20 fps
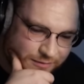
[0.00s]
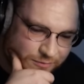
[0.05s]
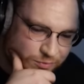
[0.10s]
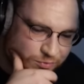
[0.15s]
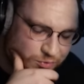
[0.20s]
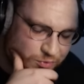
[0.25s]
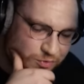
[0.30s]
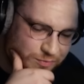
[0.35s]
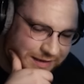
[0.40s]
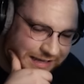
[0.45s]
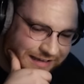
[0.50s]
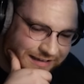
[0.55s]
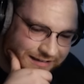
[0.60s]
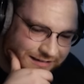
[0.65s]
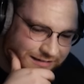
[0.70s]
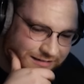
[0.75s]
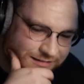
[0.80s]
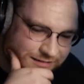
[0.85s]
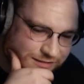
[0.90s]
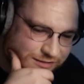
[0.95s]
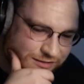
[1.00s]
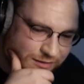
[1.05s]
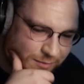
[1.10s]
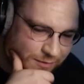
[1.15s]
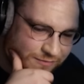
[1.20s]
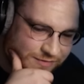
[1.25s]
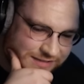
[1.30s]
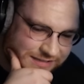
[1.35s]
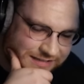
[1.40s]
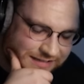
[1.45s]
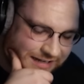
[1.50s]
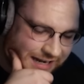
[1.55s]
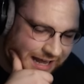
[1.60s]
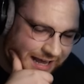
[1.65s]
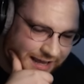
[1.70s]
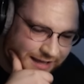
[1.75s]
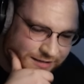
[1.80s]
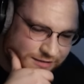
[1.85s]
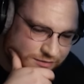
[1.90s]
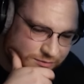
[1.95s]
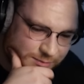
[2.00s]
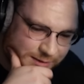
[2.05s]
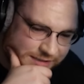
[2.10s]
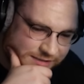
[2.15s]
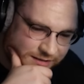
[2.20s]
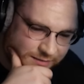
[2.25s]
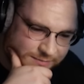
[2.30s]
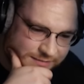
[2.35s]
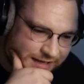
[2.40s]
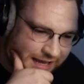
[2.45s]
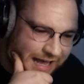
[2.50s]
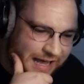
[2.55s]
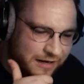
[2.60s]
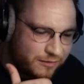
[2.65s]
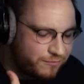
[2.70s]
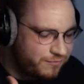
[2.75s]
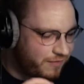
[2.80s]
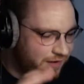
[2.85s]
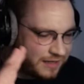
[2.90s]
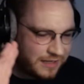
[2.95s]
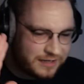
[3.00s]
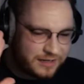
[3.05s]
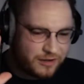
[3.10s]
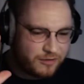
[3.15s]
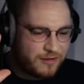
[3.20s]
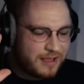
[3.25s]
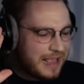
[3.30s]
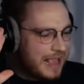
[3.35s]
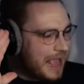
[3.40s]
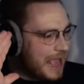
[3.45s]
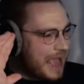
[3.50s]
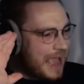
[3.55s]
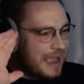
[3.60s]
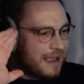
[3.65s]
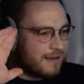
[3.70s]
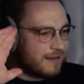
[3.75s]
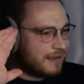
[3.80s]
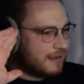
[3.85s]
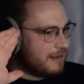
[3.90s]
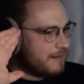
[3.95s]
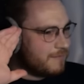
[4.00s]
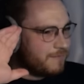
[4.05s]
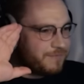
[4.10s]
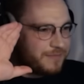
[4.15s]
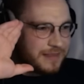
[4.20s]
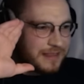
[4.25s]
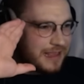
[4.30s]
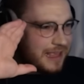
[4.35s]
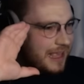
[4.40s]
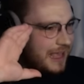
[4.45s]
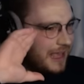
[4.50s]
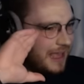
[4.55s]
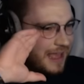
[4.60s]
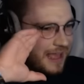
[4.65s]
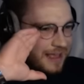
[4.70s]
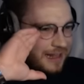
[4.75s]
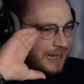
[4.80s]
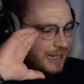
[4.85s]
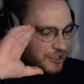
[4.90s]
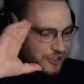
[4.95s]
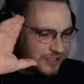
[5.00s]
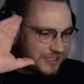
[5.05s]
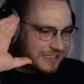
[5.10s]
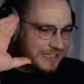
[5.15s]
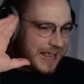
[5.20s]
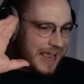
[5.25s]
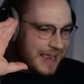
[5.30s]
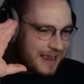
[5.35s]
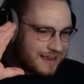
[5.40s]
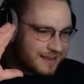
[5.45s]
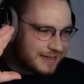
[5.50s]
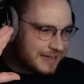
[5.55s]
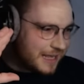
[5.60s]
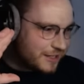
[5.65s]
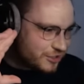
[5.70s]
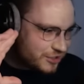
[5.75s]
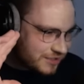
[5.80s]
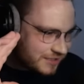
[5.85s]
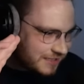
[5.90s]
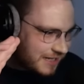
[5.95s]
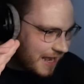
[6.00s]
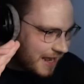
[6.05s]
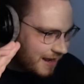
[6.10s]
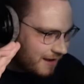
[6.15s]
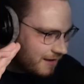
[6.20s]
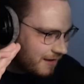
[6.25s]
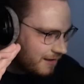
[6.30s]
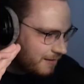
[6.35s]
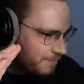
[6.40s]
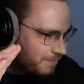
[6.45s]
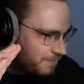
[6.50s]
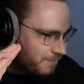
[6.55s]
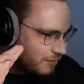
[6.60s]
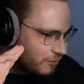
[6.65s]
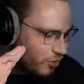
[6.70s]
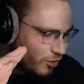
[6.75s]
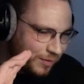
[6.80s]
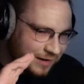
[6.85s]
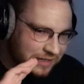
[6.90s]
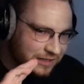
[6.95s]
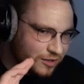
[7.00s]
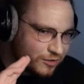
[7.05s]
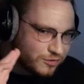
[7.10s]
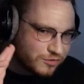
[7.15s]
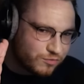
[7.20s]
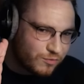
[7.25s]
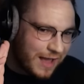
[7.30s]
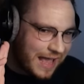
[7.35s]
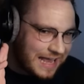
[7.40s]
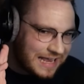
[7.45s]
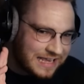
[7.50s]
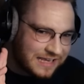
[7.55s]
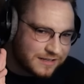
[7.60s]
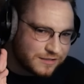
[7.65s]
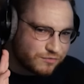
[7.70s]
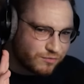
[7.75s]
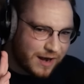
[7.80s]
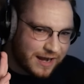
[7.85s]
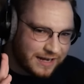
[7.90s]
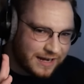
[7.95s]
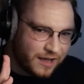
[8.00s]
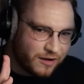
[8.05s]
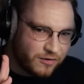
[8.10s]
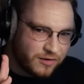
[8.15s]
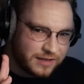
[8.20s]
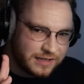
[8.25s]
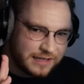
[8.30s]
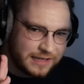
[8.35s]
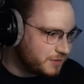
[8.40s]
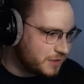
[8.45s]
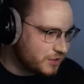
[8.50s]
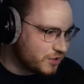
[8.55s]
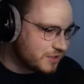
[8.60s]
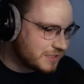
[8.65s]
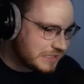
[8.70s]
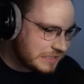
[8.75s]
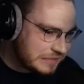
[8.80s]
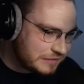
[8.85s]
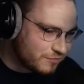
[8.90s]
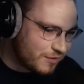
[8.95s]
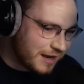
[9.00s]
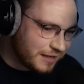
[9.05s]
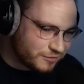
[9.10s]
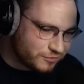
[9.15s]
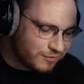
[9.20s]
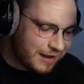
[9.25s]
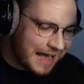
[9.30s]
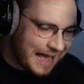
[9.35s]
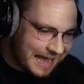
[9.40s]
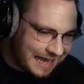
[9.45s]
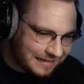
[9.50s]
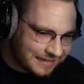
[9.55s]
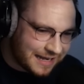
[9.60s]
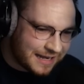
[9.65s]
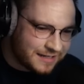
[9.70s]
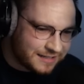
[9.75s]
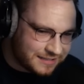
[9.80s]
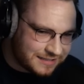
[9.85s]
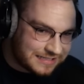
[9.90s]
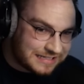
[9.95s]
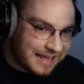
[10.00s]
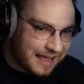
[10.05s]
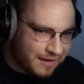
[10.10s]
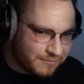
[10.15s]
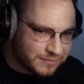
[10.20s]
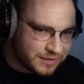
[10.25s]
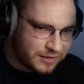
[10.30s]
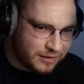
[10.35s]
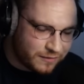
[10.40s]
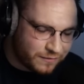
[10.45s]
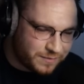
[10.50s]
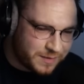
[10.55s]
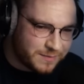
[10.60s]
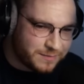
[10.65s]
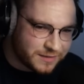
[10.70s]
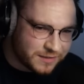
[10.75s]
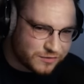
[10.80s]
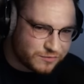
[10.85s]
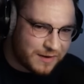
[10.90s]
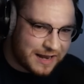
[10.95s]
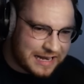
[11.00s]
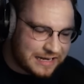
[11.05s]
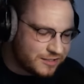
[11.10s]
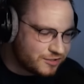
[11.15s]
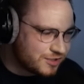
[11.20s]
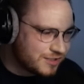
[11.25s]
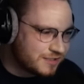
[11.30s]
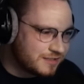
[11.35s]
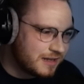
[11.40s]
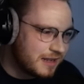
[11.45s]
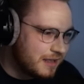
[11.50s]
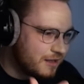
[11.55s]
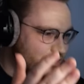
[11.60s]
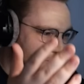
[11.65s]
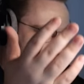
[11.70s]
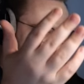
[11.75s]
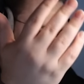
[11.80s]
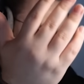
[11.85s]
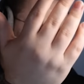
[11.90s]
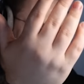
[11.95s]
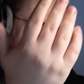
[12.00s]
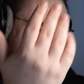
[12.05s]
grooming some of his clients who were some I don't fucking know. Hey, uh, let's just say let's just say nobody knows where he is right now because he's trying to hide and he scammed a lot of people as well. He just took